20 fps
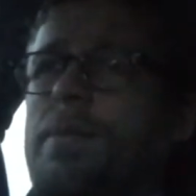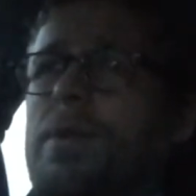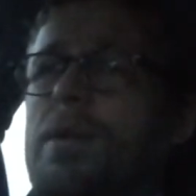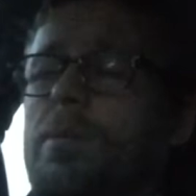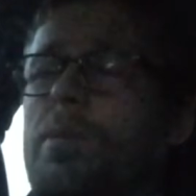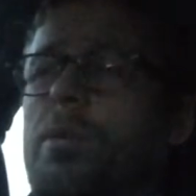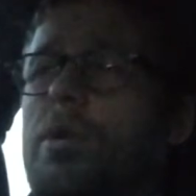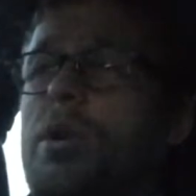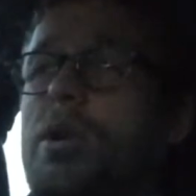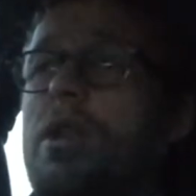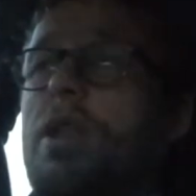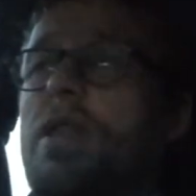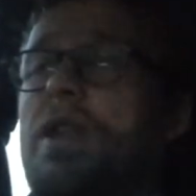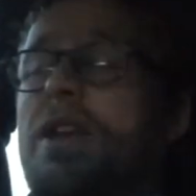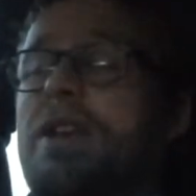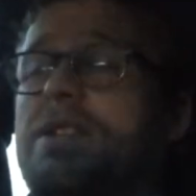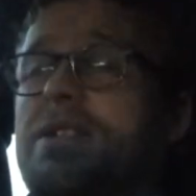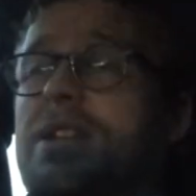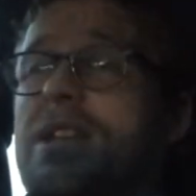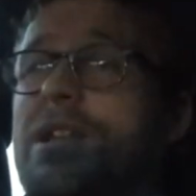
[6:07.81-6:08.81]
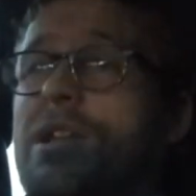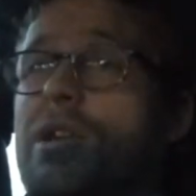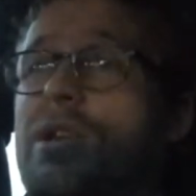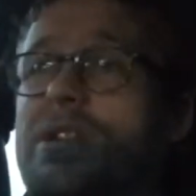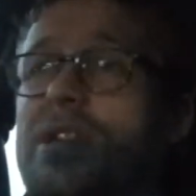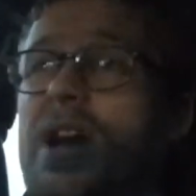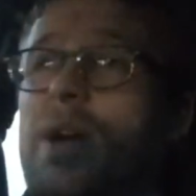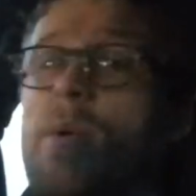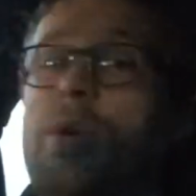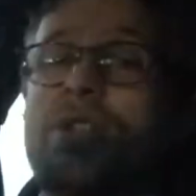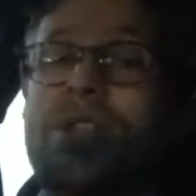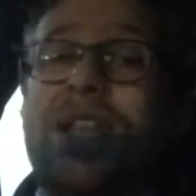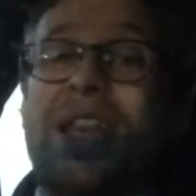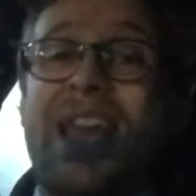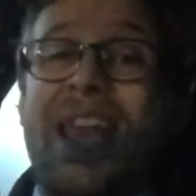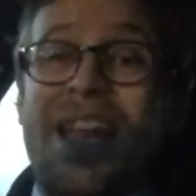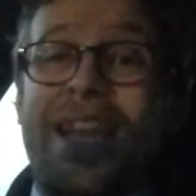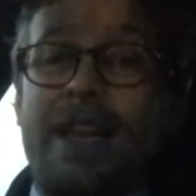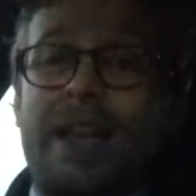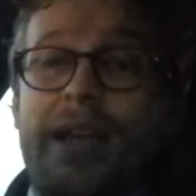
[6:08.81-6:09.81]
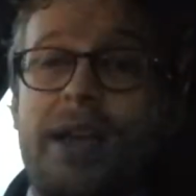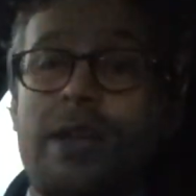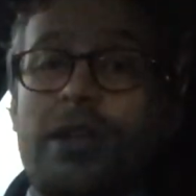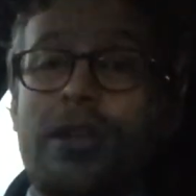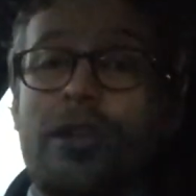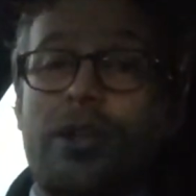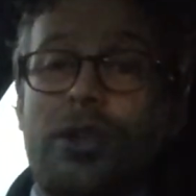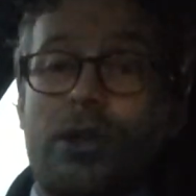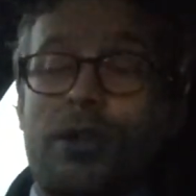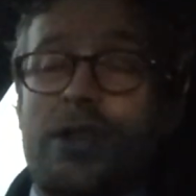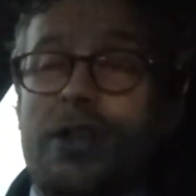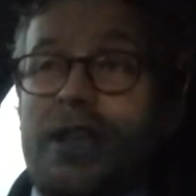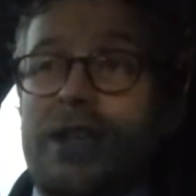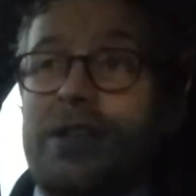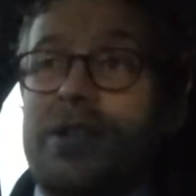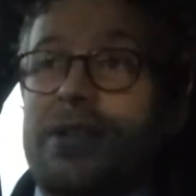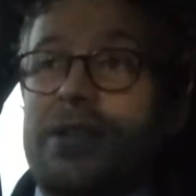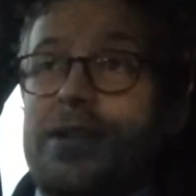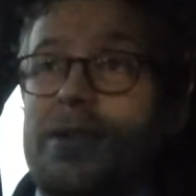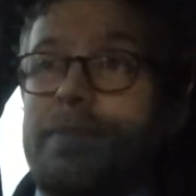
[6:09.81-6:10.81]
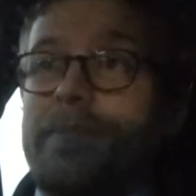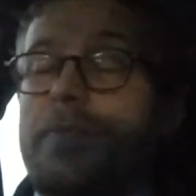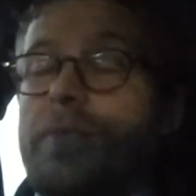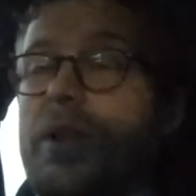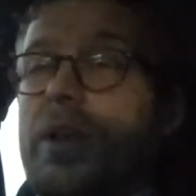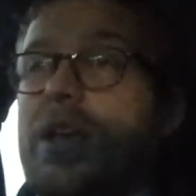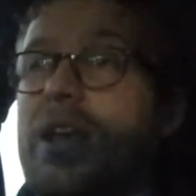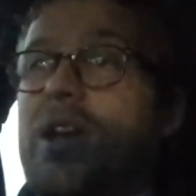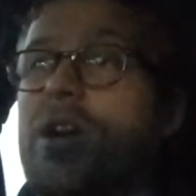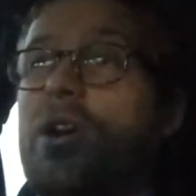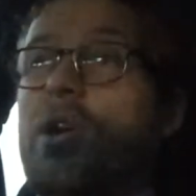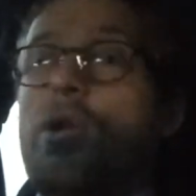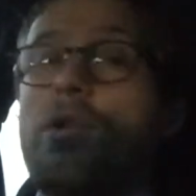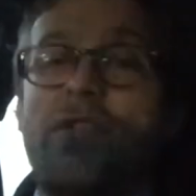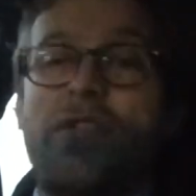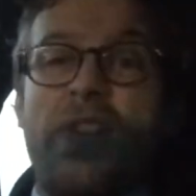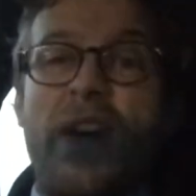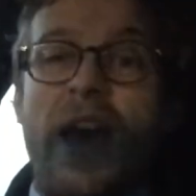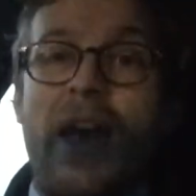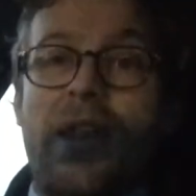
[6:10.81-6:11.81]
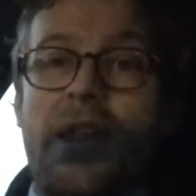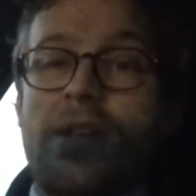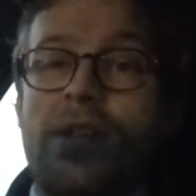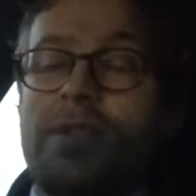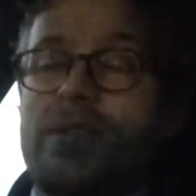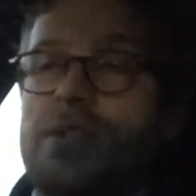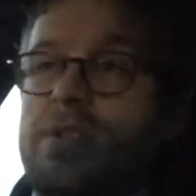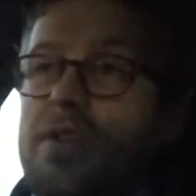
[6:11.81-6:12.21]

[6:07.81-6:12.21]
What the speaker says: And one of the things he looked at was injustice, unfairness,